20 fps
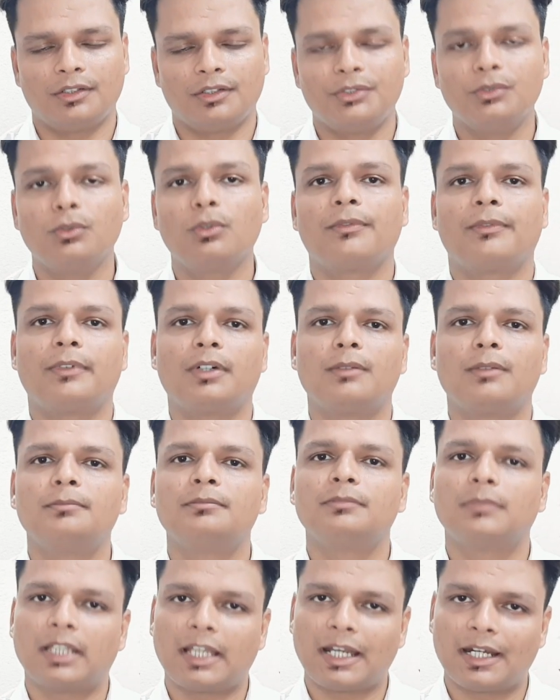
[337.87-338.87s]
your
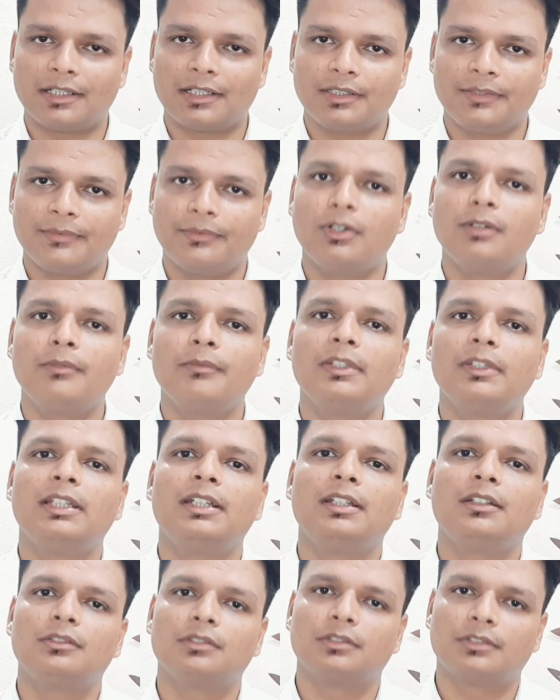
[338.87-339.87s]
firm, and the firm will
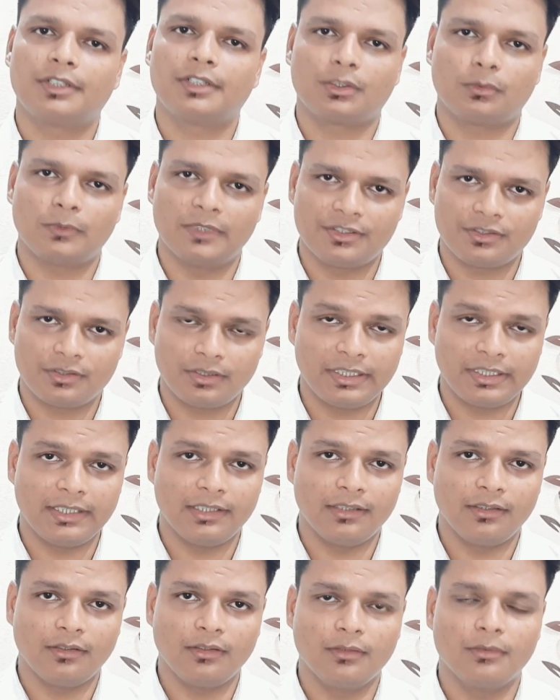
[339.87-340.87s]
in turn request
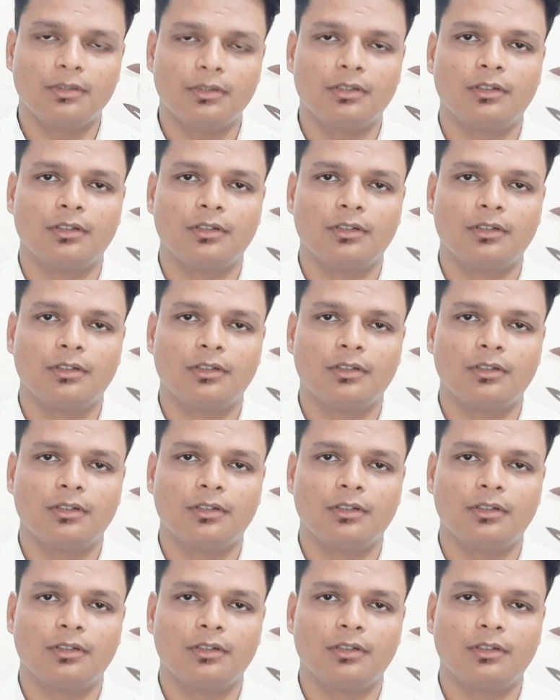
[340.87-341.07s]
the